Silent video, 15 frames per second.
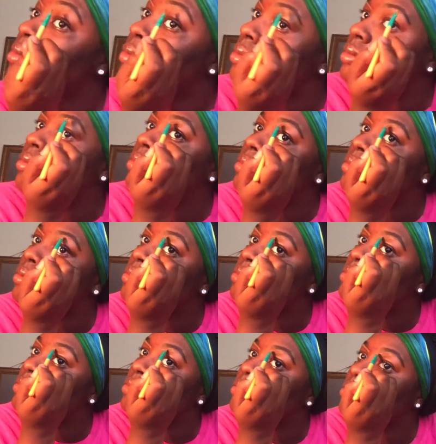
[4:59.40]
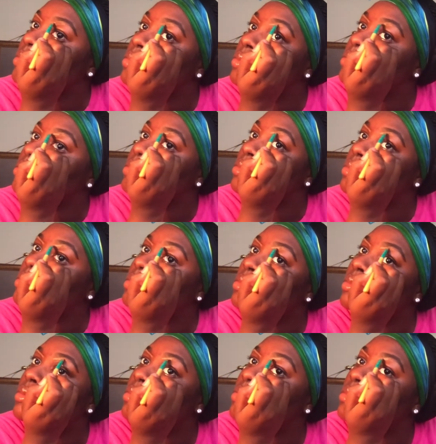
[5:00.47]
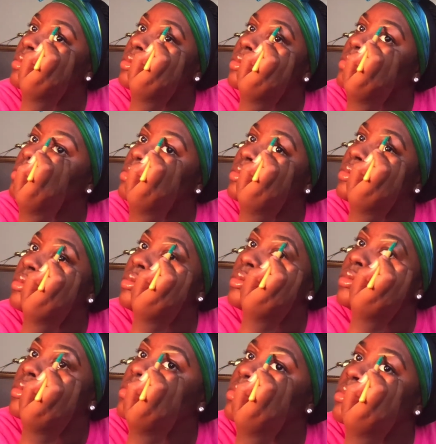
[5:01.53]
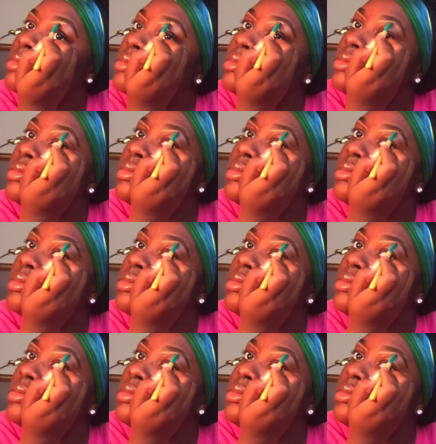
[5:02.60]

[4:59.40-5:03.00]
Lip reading: What I do on the bottom, I just keep the brush flat.